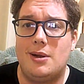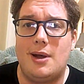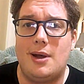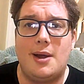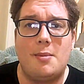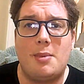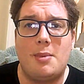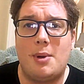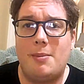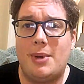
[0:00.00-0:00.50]

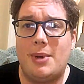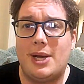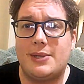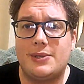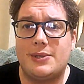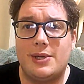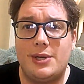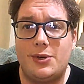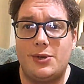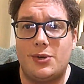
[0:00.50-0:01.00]
not in my
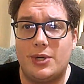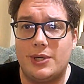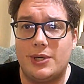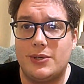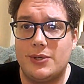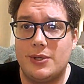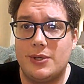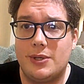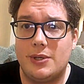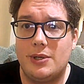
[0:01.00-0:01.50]
best
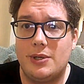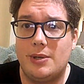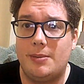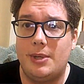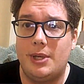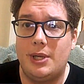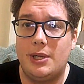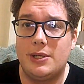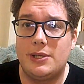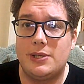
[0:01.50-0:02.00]
interest. I
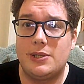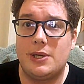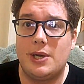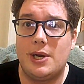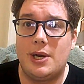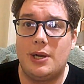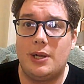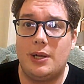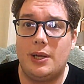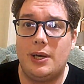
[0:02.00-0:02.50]
mean, it's
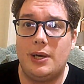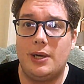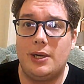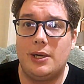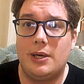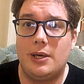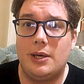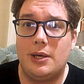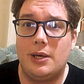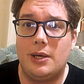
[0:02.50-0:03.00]
kind of
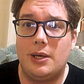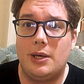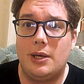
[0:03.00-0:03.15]
like